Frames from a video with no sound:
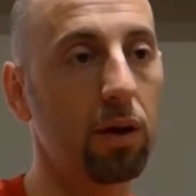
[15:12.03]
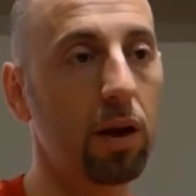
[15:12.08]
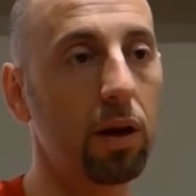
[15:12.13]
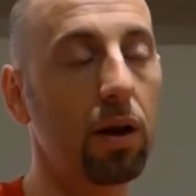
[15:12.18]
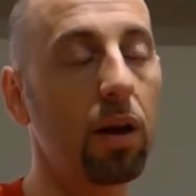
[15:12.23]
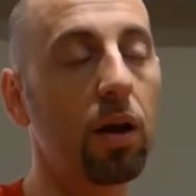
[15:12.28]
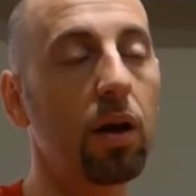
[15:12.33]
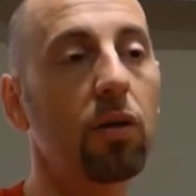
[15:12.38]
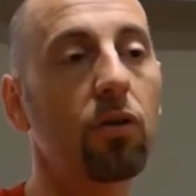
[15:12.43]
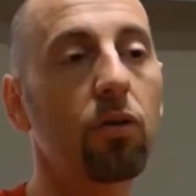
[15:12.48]

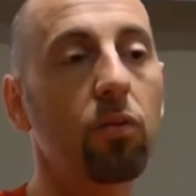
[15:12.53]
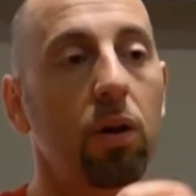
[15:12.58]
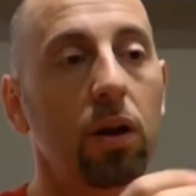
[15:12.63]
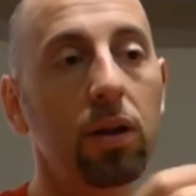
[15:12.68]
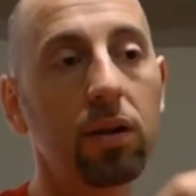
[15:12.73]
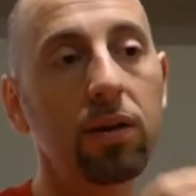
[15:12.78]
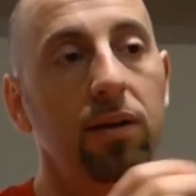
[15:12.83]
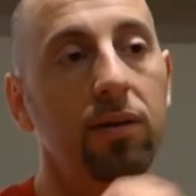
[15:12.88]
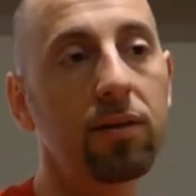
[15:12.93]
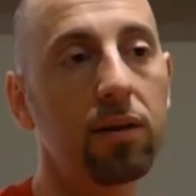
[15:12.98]
right? So
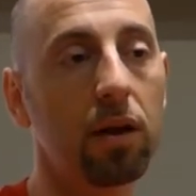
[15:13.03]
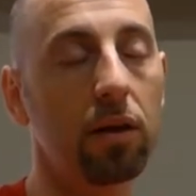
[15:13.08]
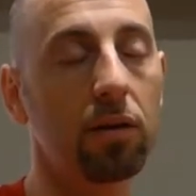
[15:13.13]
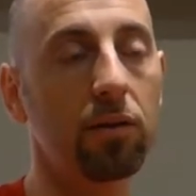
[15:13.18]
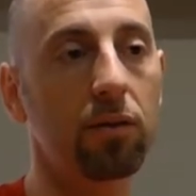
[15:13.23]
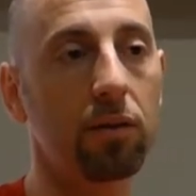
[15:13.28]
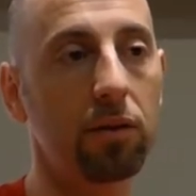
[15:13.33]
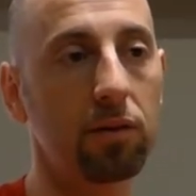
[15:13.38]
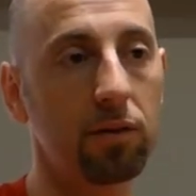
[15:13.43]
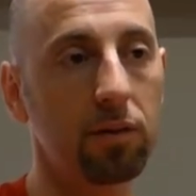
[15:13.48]
what this
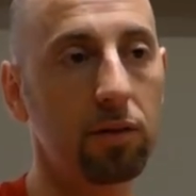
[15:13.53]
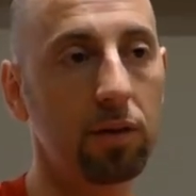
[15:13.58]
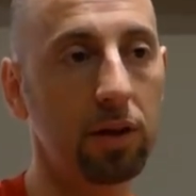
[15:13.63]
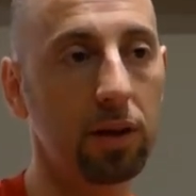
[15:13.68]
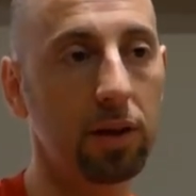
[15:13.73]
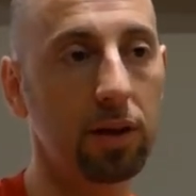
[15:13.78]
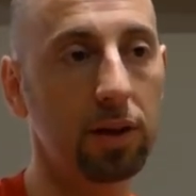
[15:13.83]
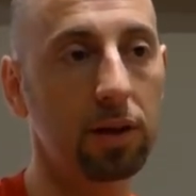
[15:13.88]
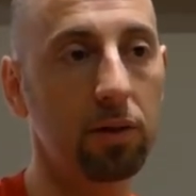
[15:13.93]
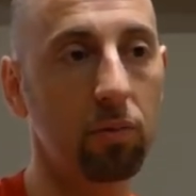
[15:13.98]
tells us
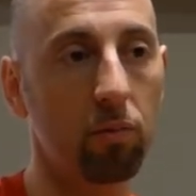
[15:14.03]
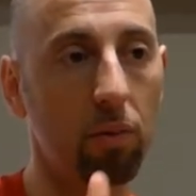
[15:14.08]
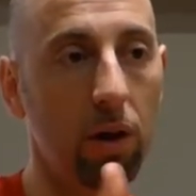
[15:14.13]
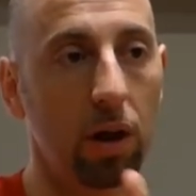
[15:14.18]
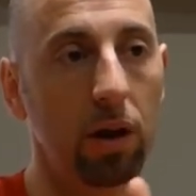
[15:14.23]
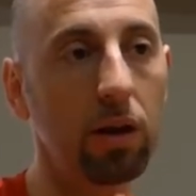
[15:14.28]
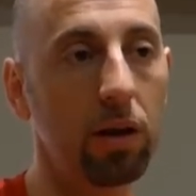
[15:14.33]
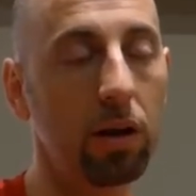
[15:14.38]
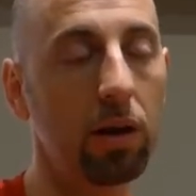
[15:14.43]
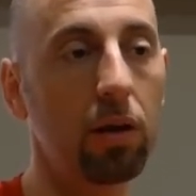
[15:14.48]
is,
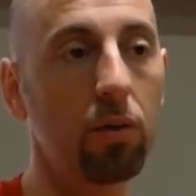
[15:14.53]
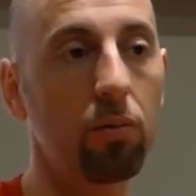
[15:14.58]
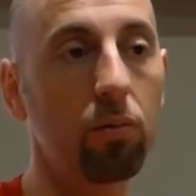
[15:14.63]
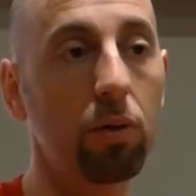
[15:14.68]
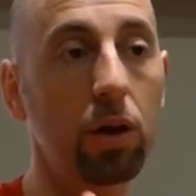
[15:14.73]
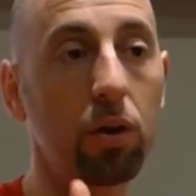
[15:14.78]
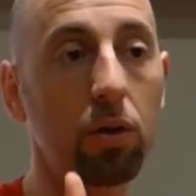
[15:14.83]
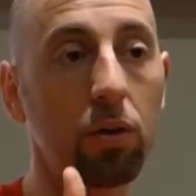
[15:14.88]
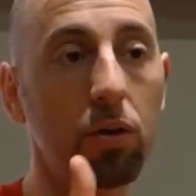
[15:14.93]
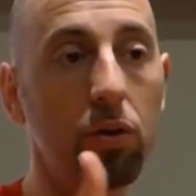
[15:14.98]
1,
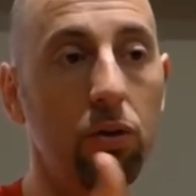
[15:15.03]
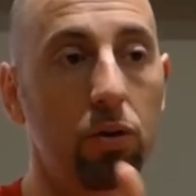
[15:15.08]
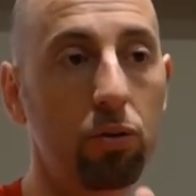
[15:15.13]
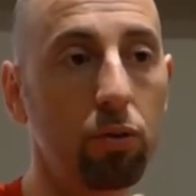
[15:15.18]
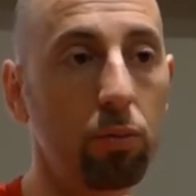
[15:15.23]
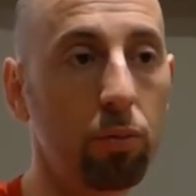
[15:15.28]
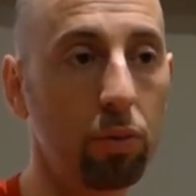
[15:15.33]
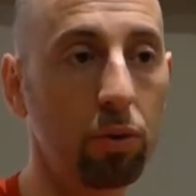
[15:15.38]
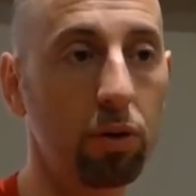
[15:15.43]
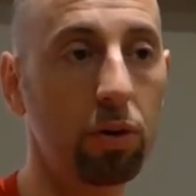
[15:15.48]
we know the
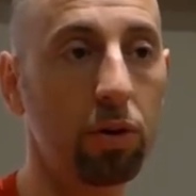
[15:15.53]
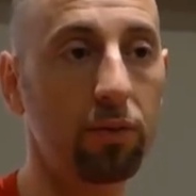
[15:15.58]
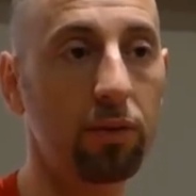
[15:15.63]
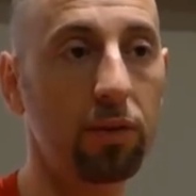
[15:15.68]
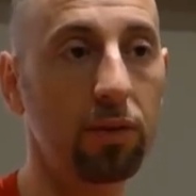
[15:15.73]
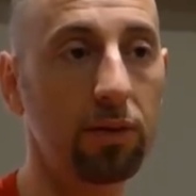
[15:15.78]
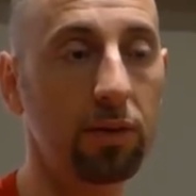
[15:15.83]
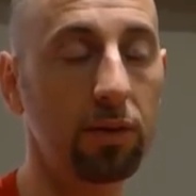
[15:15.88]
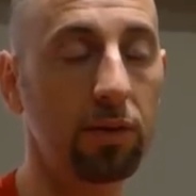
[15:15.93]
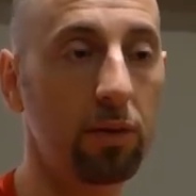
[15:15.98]
throughput of
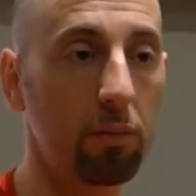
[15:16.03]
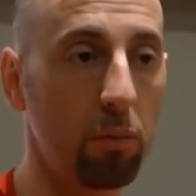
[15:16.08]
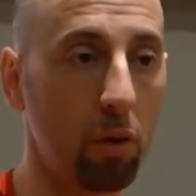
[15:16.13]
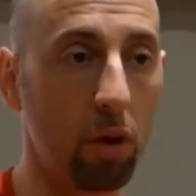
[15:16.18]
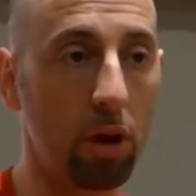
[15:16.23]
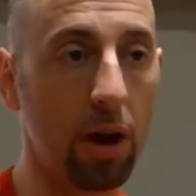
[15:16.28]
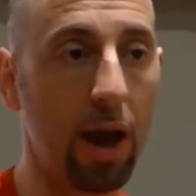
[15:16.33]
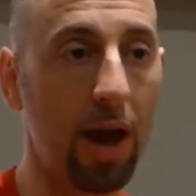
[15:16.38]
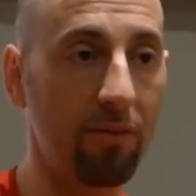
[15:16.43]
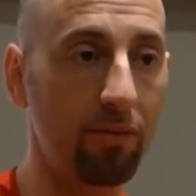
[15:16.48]
the system
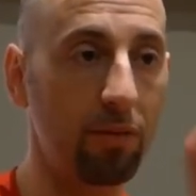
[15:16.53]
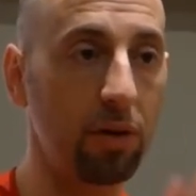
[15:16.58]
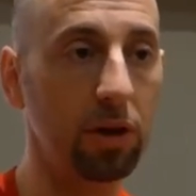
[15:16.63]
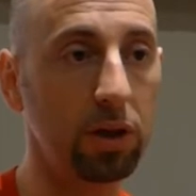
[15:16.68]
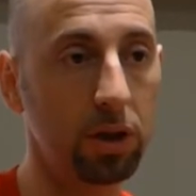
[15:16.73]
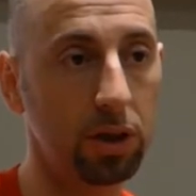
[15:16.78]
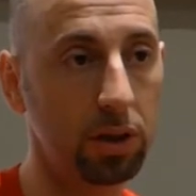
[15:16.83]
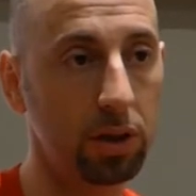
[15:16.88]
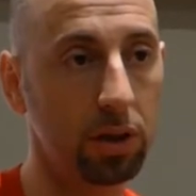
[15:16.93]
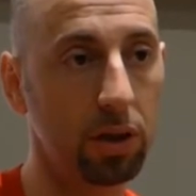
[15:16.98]
on
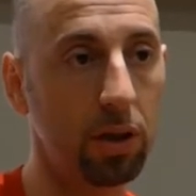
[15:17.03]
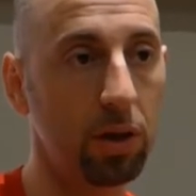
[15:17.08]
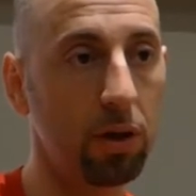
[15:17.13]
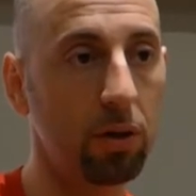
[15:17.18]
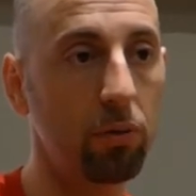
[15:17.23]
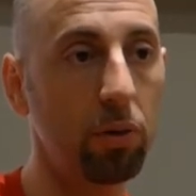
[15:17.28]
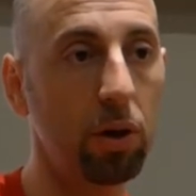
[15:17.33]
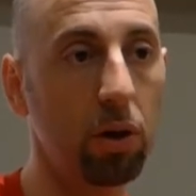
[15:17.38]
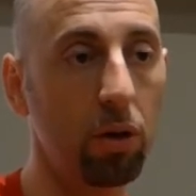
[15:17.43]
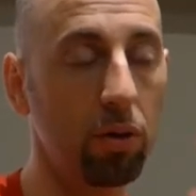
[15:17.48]
average.
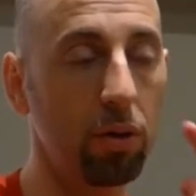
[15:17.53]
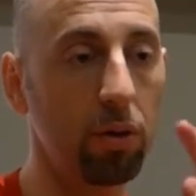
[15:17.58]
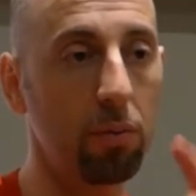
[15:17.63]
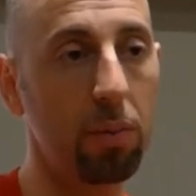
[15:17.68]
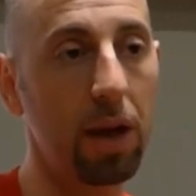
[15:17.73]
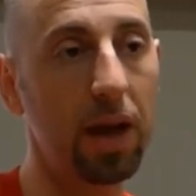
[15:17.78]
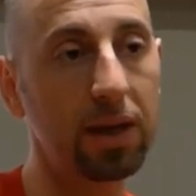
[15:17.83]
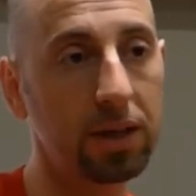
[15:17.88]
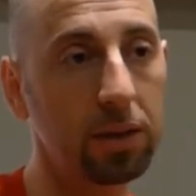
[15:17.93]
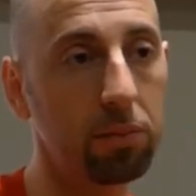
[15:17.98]
We know the
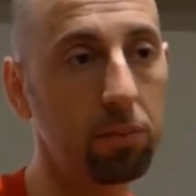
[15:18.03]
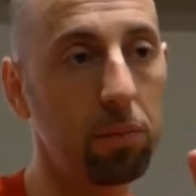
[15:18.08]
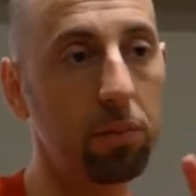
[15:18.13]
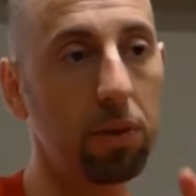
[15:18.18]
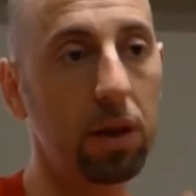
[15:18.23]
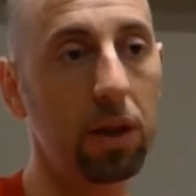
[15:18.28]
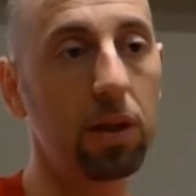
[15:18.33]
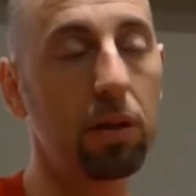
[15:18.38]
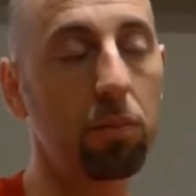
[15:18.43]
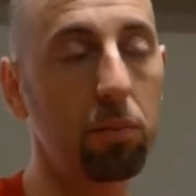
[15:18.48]
maximum
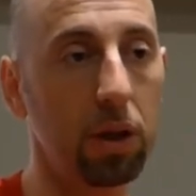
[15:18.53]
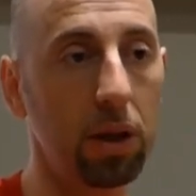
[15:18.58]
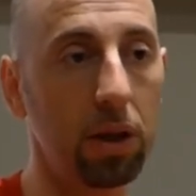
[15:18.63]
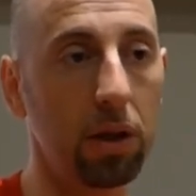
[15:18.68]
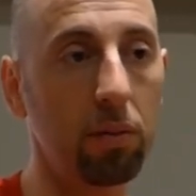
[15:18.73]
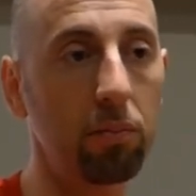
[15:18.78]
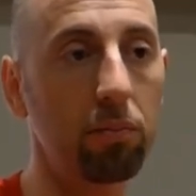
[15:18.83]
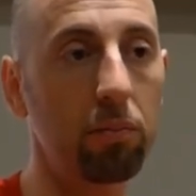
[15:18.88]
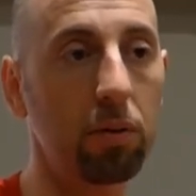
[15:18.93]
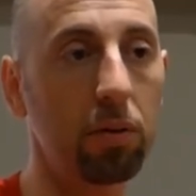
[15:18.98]
and the
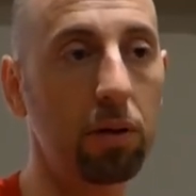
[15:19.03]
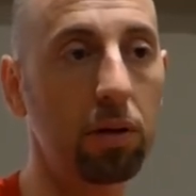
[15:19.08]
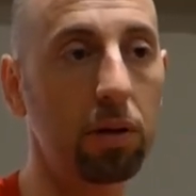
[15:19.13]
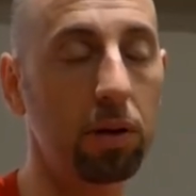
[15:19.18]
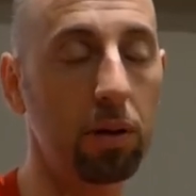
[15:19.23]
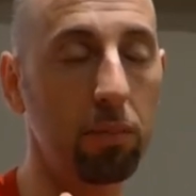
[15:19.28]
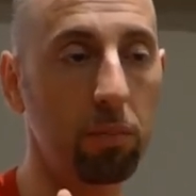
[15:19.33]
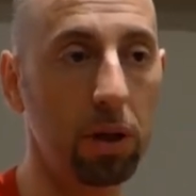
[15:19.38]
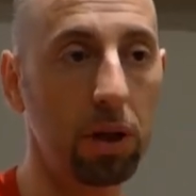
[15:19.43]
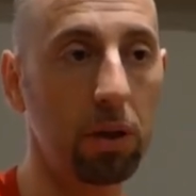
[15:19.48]

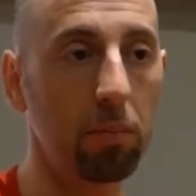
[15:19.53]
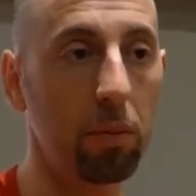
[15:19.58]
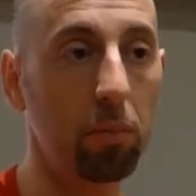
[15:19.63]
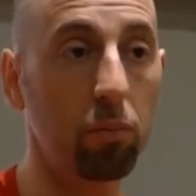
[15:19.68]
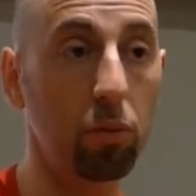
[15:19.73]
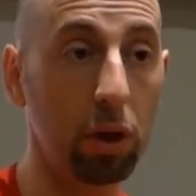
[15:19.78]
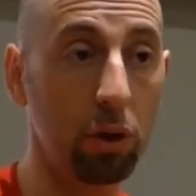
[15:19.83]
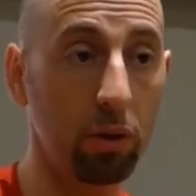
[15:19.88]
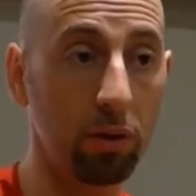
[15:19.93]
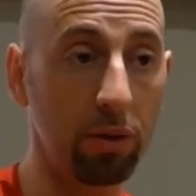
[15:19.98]

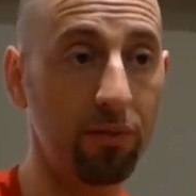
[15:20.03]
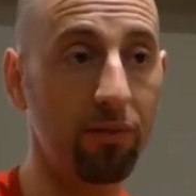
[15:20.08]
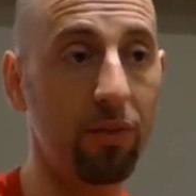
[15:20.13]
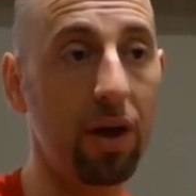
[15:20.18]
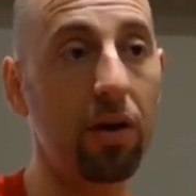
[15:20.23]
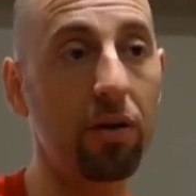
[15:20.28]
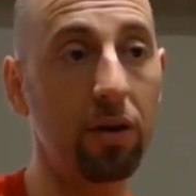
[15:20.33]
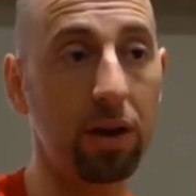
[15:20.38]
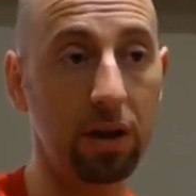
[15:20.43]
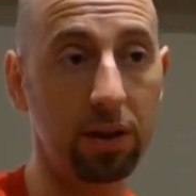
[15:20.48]
minimum. We know the
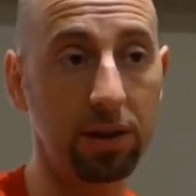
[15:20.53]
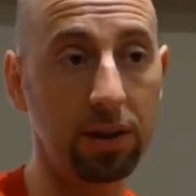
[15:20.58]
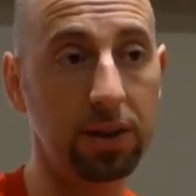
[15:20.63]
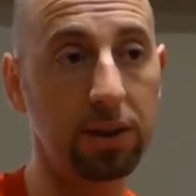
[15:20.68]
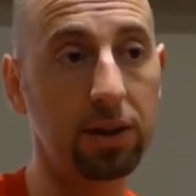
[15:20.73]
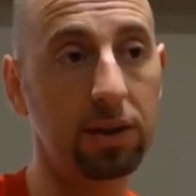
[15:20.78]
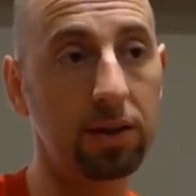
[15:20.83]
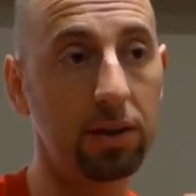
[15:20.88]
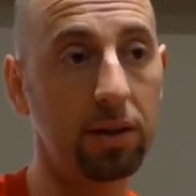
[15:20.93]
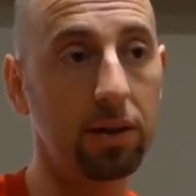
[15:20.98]

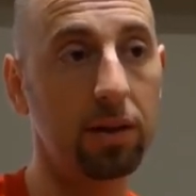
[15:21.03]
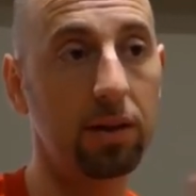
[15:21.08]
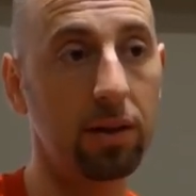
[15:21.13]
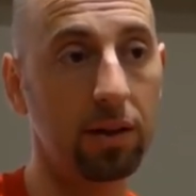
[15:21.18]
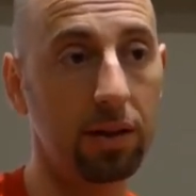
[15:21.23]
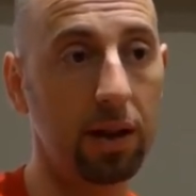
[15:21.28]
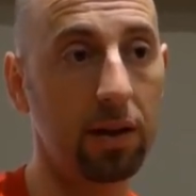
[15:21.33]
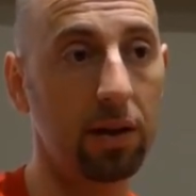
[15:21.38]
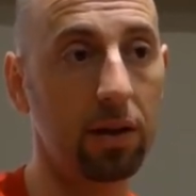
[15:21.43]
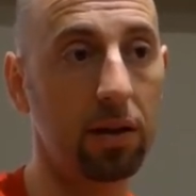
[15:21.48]
variance
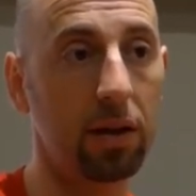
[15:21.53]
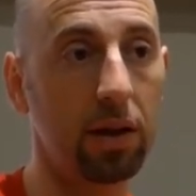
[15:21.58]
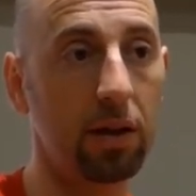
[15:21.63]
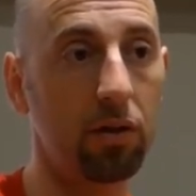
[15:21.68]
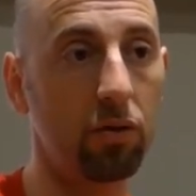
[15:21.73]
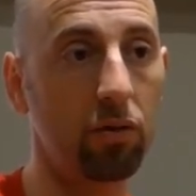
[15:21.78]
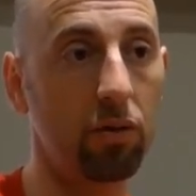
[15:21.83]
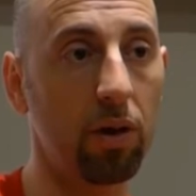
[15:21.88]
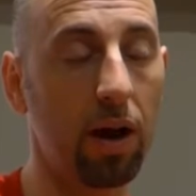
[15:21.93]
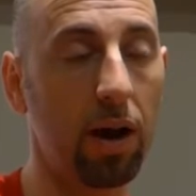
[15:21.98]

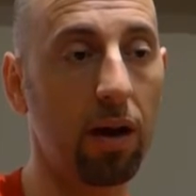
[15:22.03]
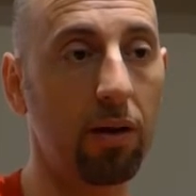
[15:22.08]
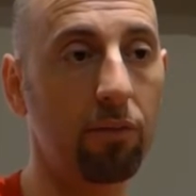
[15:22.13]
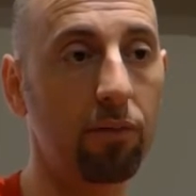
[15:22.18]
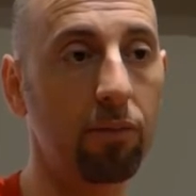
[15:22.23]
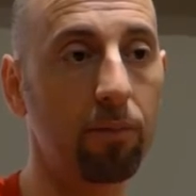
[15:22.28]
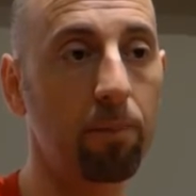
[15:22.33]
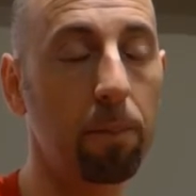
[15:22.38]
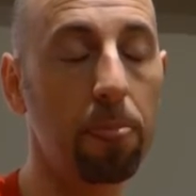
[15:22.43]
that you have.